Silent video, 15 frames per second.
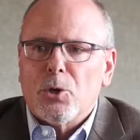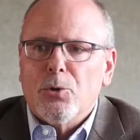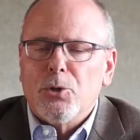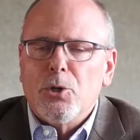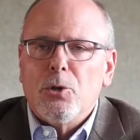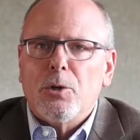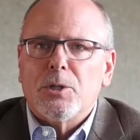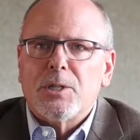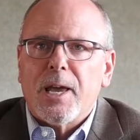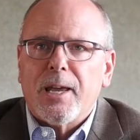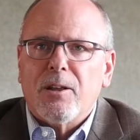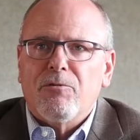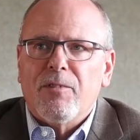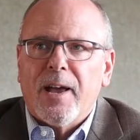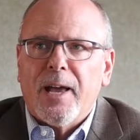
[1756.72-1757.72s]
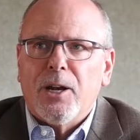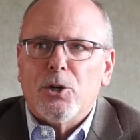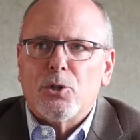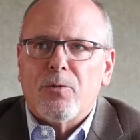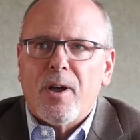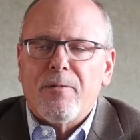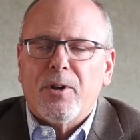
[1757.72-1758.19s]
so that you can take
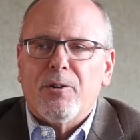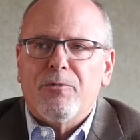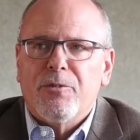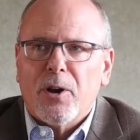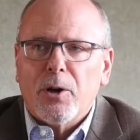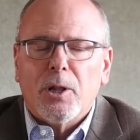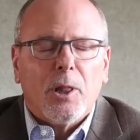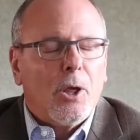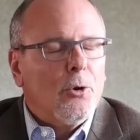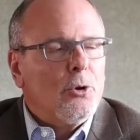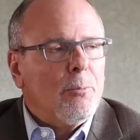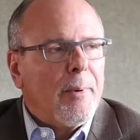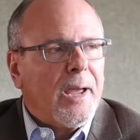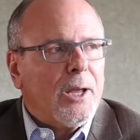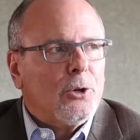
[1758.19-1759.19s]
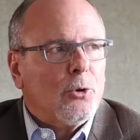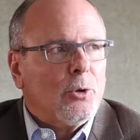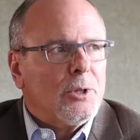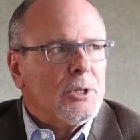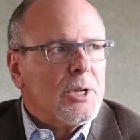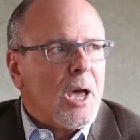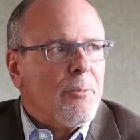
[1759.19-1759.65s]
advantage of having a very low
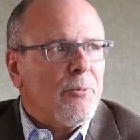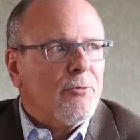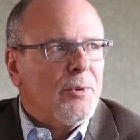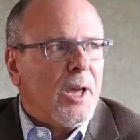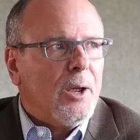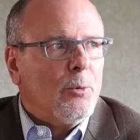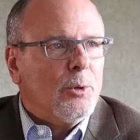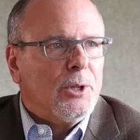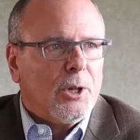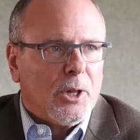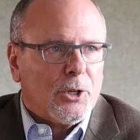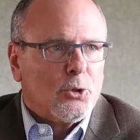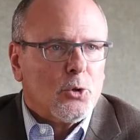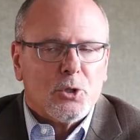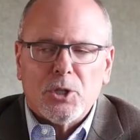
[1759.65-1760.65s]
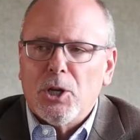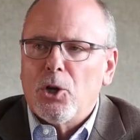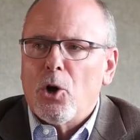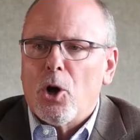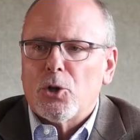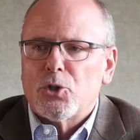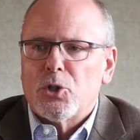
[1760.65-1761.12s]
demand during the time of day when the
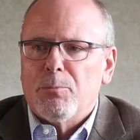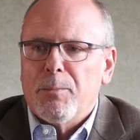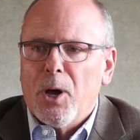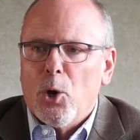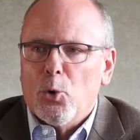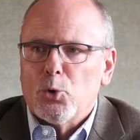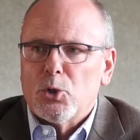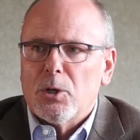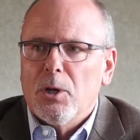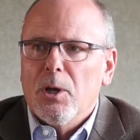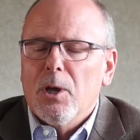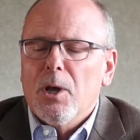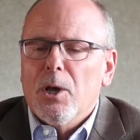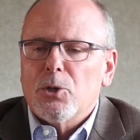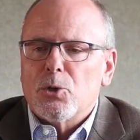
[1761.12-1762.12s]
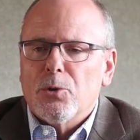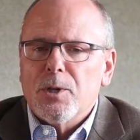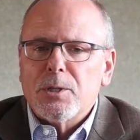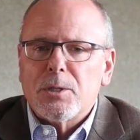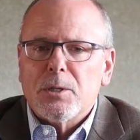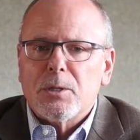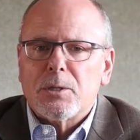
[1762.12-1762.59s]
electricity costs the most.
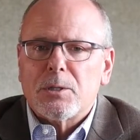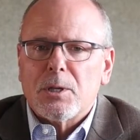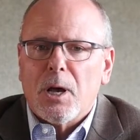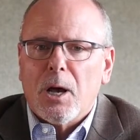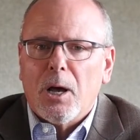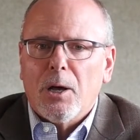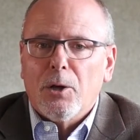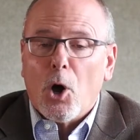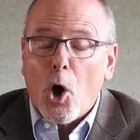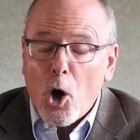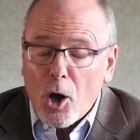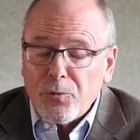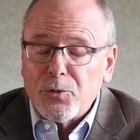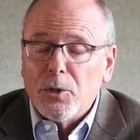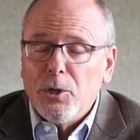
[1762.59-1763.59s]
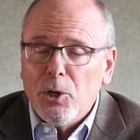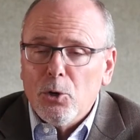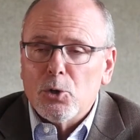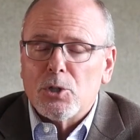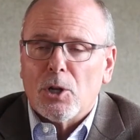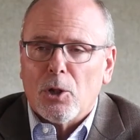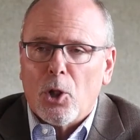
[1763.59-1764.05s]
So this is
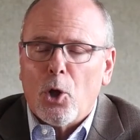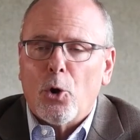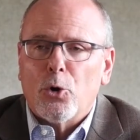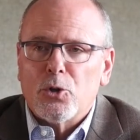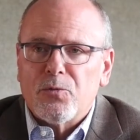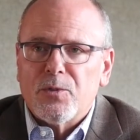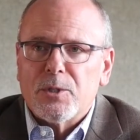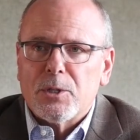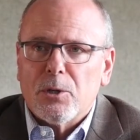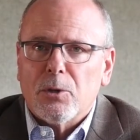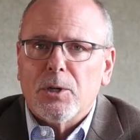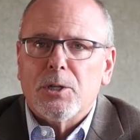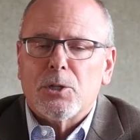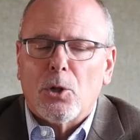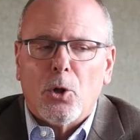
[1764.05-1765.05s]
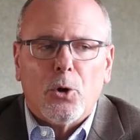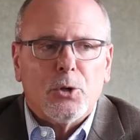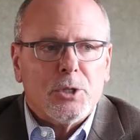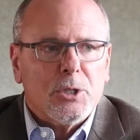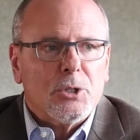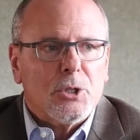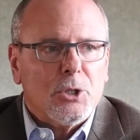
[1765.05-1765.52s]
often used at large facilities and
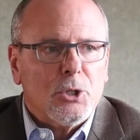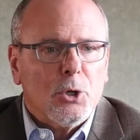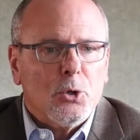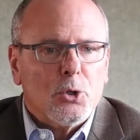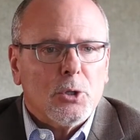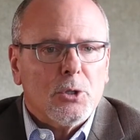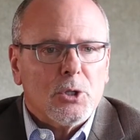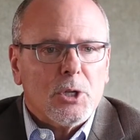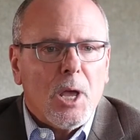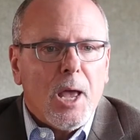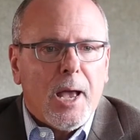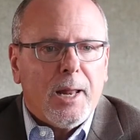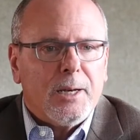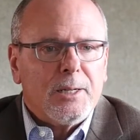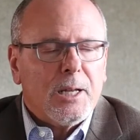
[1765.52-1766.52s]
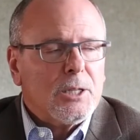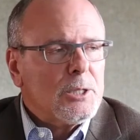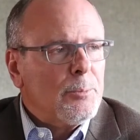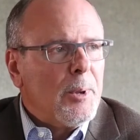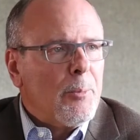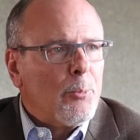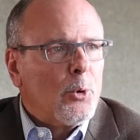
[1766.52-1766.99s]
large institutions, and it
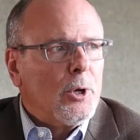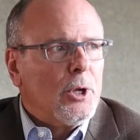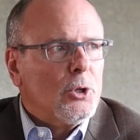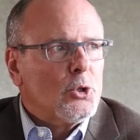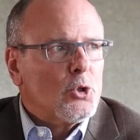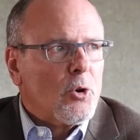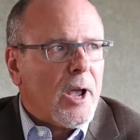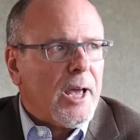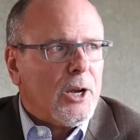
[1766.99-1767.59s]
tends to be a pretty good